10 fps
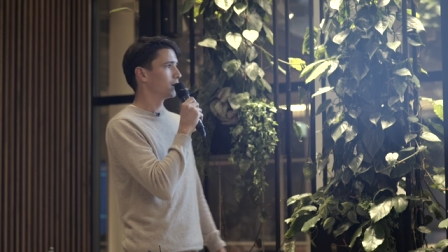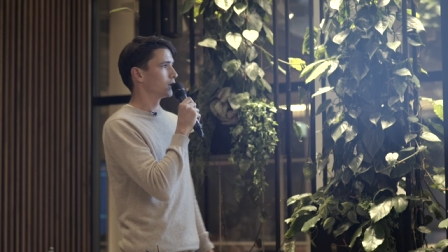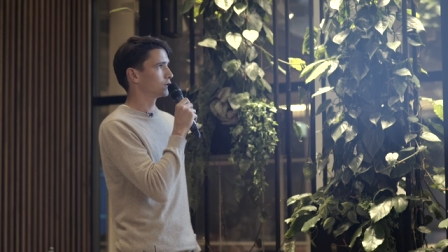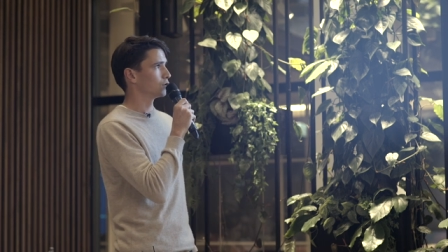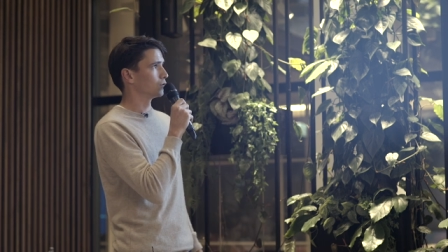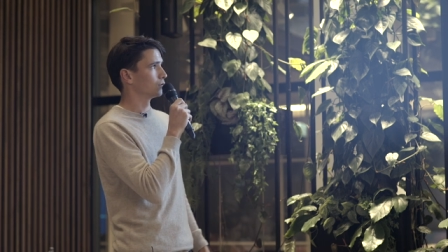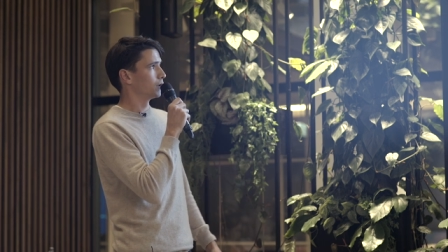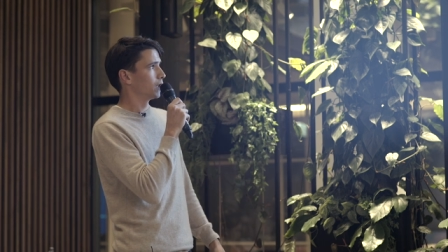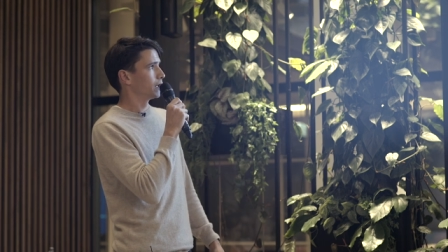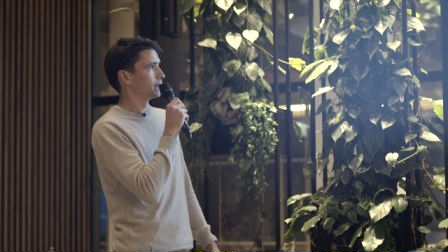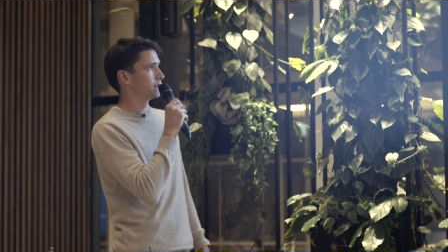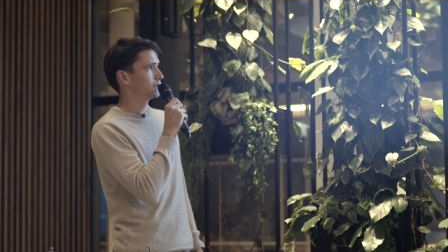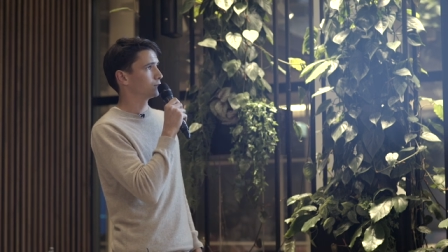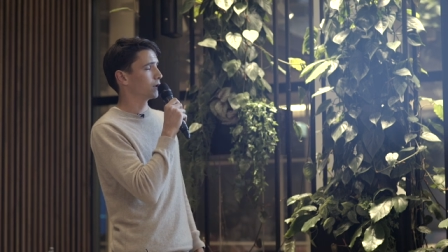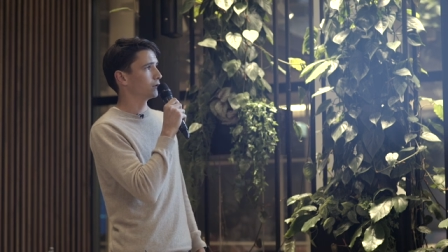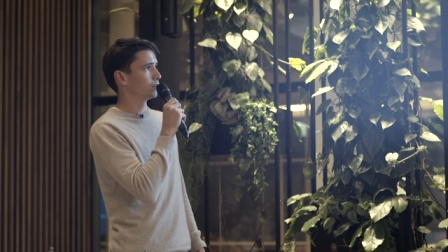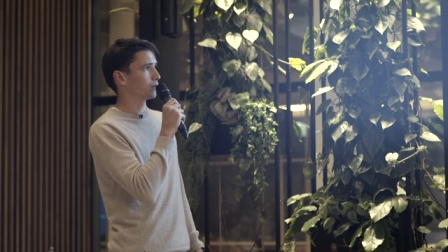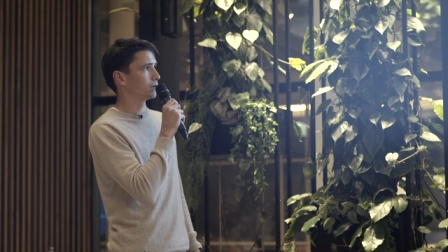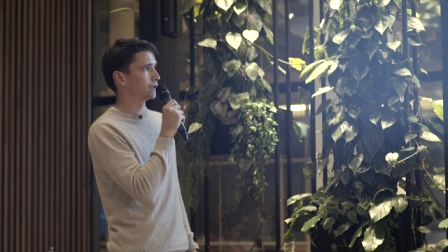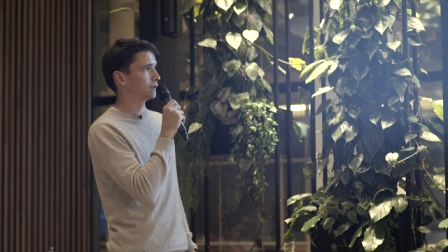So, this is why we
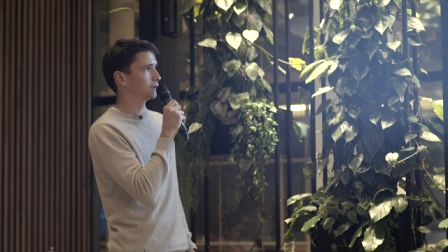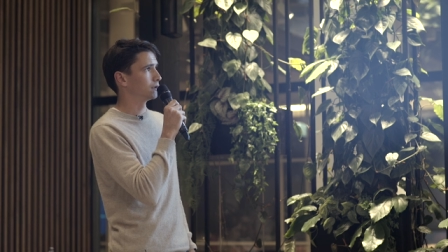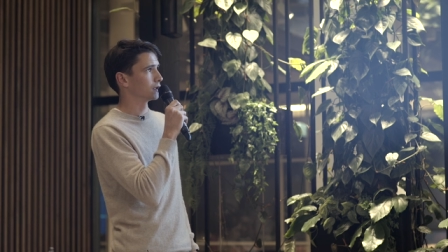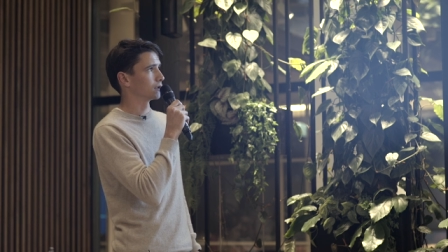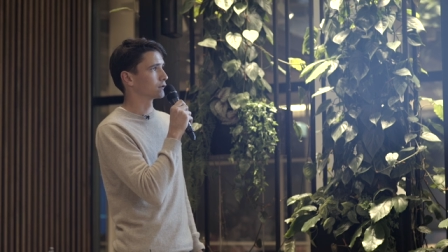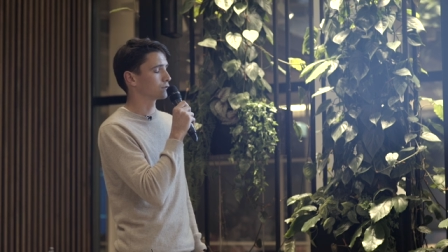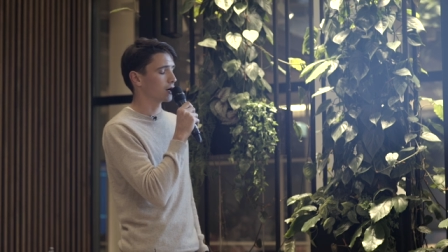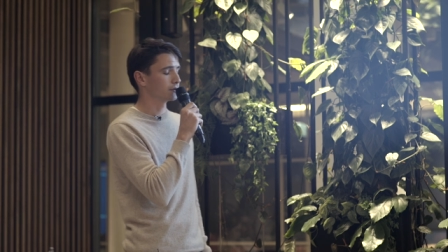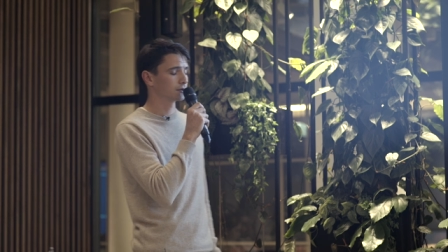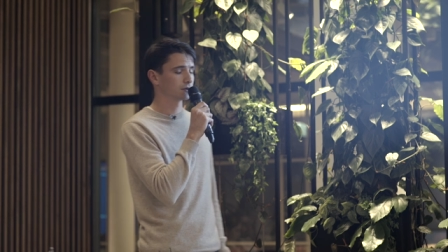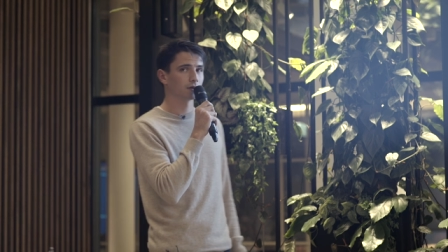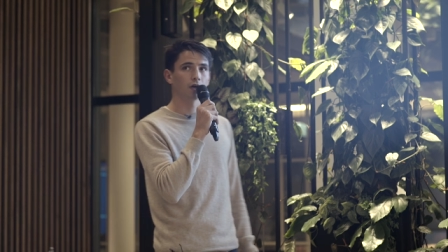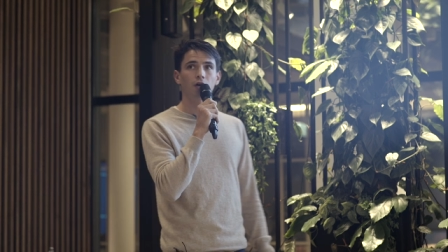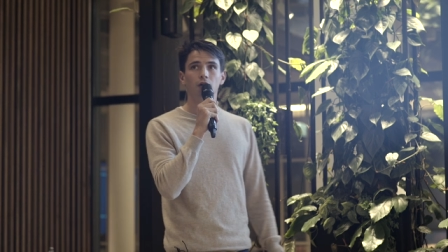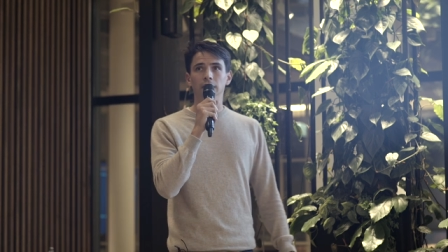created the squads uh,